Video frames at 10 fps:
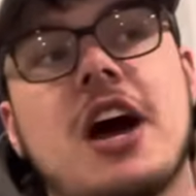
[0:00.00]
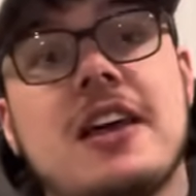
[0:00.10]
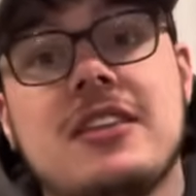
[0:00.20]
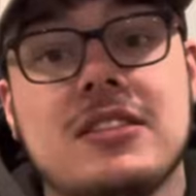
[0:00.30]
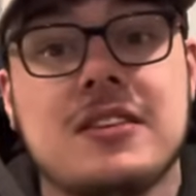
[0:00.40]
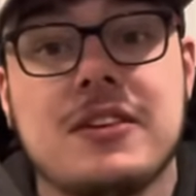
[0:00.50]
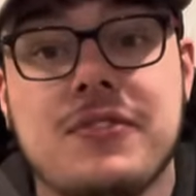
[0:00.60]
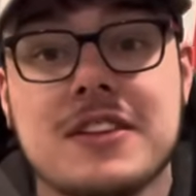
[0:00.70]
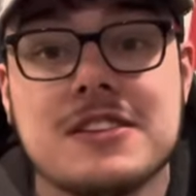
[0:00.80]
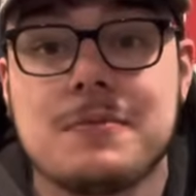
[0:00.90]
I think the
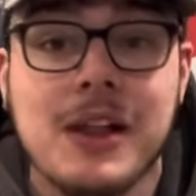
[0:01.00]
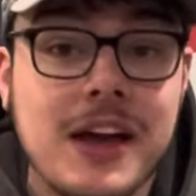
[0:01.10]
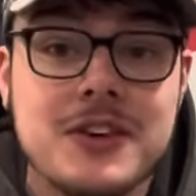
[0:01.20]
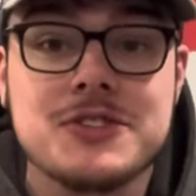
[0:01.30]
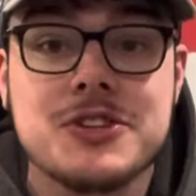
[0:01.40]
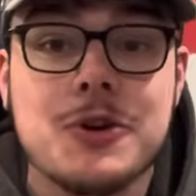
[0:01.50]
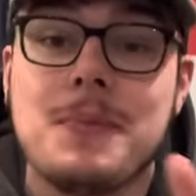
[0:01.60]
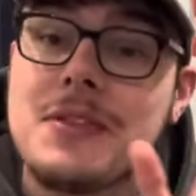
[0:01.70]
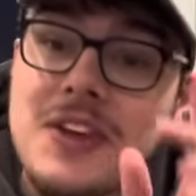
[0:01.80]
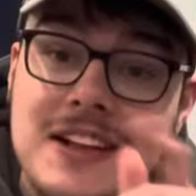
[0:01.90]
defensive players do,
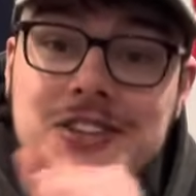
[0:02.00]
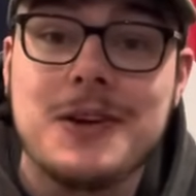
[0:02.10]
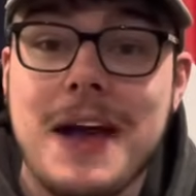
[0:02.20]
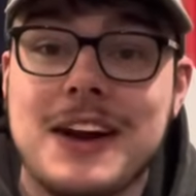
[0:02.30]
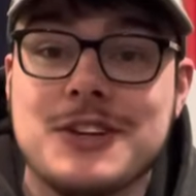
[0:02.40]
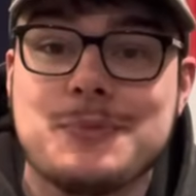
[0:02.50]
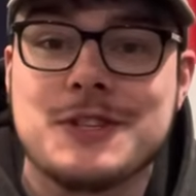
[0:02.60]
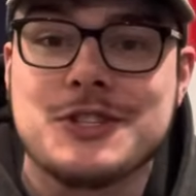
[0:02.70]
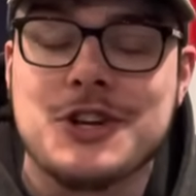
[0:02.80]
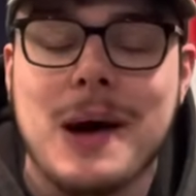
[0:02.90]
but that's on
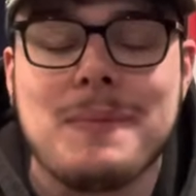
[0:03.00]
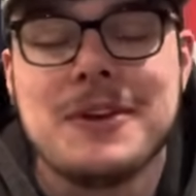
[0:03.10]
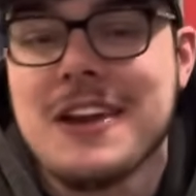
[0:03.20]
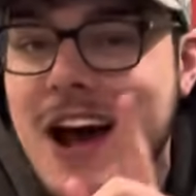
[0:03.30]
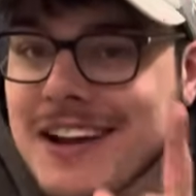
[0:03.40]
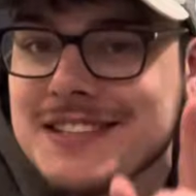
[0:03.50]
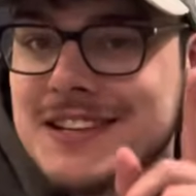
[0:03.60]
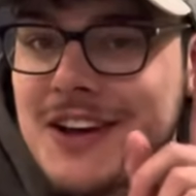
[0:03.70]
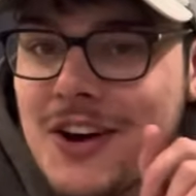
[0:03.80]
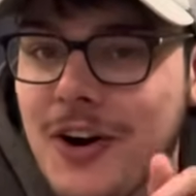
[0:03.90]
management's job, not
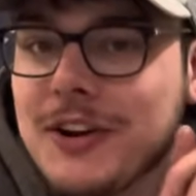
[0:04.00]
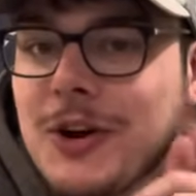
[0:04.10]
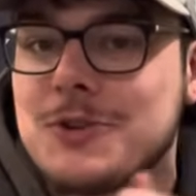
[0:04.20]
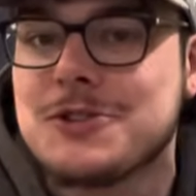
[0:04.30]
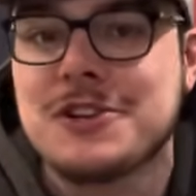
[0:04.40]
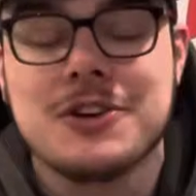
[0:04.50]
on coaching.